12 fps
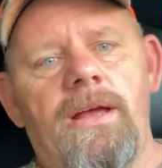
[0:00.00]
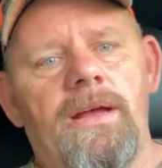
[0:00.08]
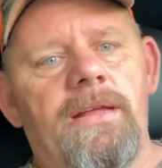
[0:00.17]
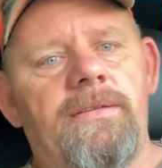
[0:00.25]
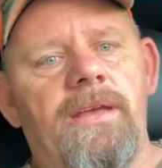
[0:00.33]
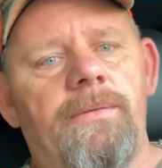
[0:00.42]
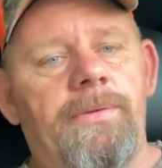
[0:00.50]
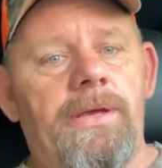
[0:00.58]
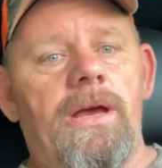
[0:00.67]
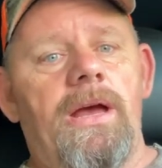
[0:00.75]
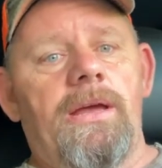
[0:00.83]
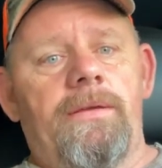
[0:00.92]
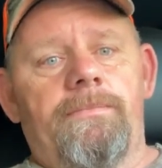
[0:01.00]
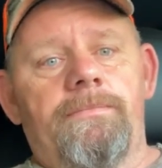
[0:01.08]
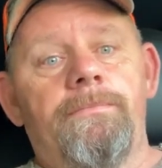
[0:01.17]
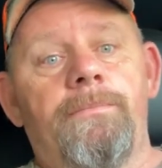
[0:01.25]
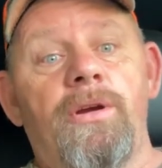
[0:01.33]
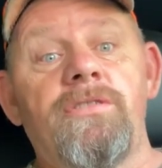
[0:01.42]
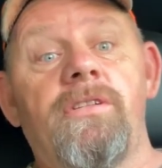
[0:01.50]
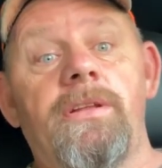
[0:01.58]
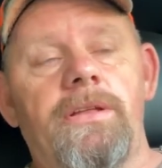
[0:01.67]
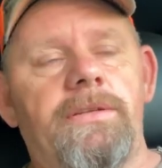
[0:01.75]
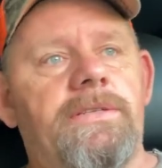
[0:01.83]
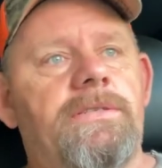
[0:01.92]
I got to take PI, personal
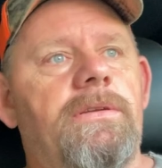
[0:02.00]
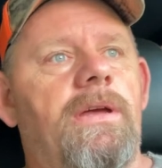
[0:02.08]
illness.